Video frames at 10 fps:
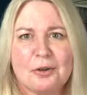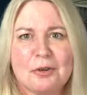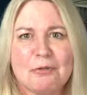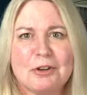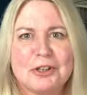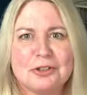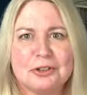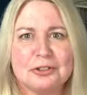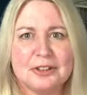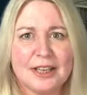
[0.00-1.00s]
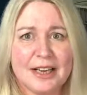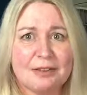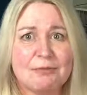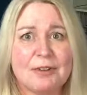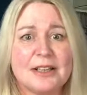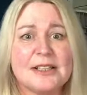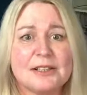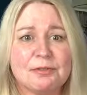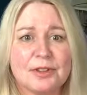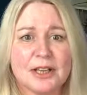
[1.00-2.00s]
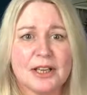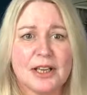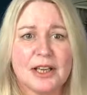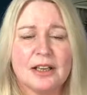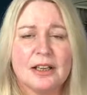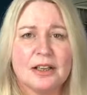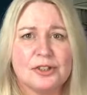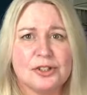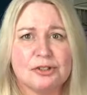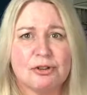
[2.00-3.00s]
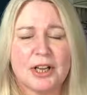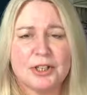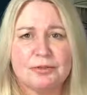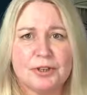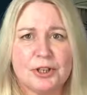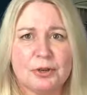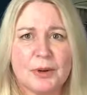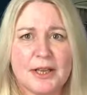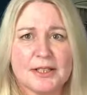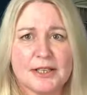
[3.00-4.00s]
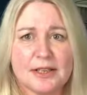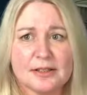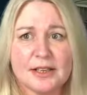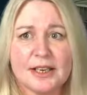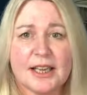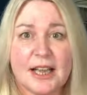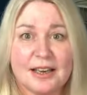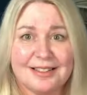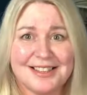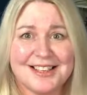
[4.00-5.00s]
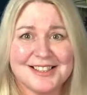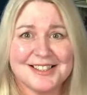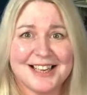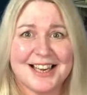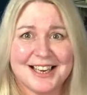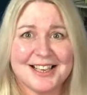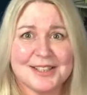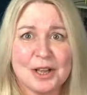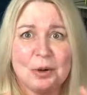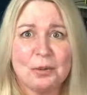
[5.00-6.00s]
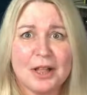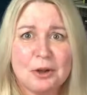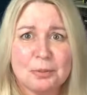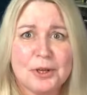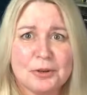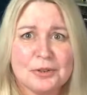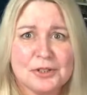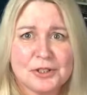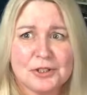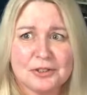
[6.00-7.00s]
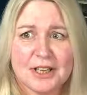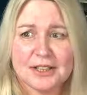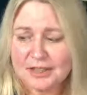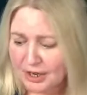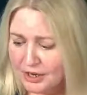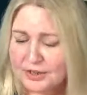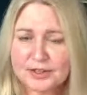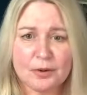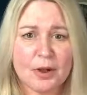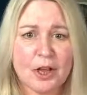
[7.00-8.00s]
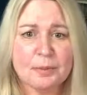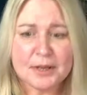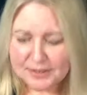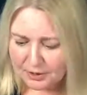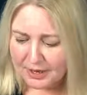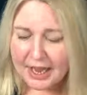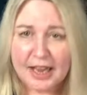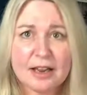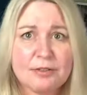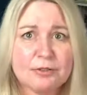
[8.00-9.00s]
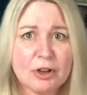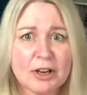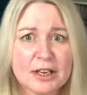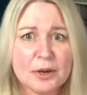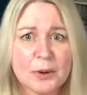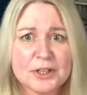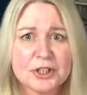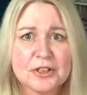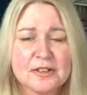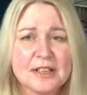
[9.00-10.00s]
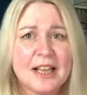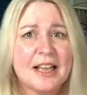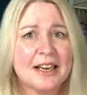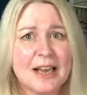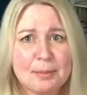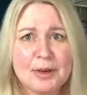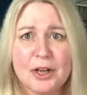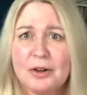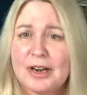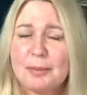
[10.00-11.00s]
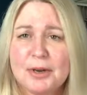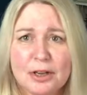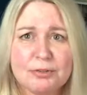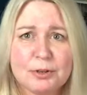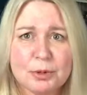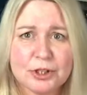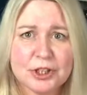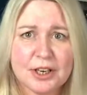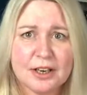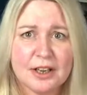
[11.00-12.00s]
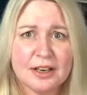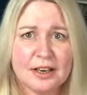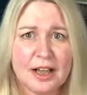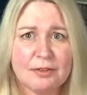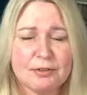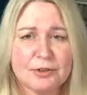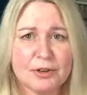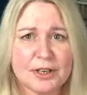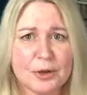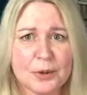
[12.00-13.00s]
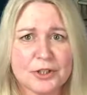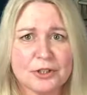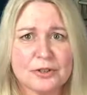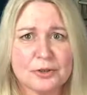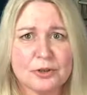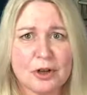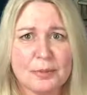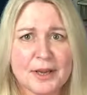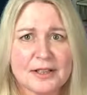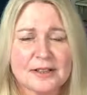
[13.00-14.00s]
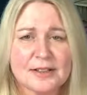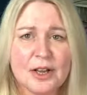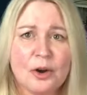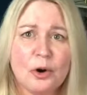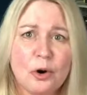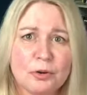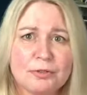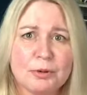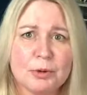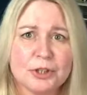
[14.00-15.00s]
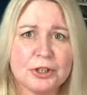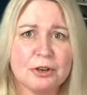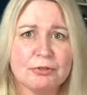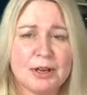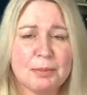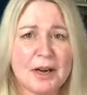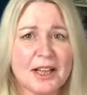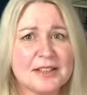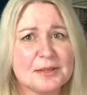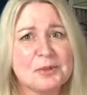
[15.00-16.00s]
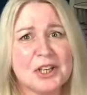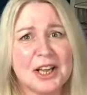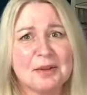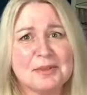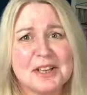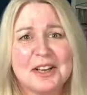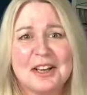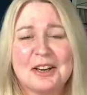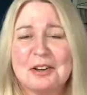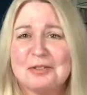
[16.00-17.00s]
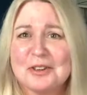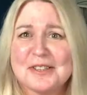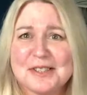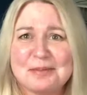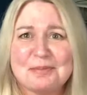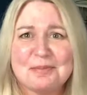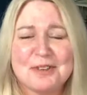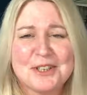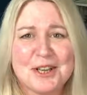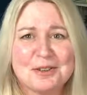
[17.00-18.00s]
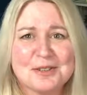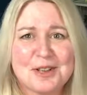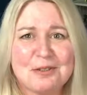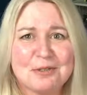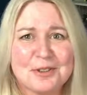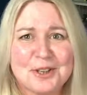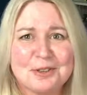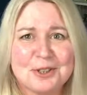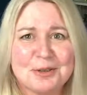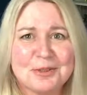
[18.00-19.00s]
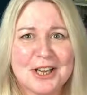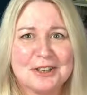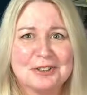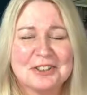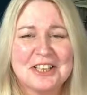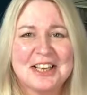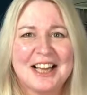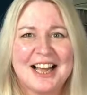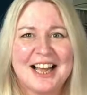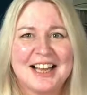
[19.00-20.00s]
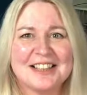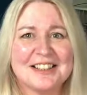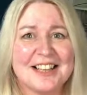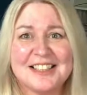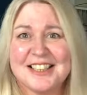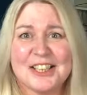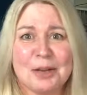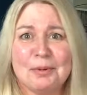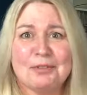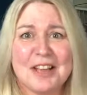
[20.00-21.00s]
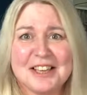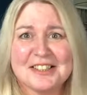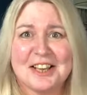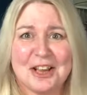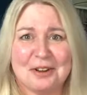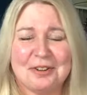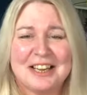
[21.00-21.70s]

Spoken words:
original and inventive thinking to stretch for new ideas. And again, these techniques will help you to do that. So I hope that's okay. If you've got any questions, let me know. Let me know if you're watching live, if you've got any questions or comments, or if you're watching on replay. Sometimes, I've got some videos over on the YouTube channel that I did a couple of years ago,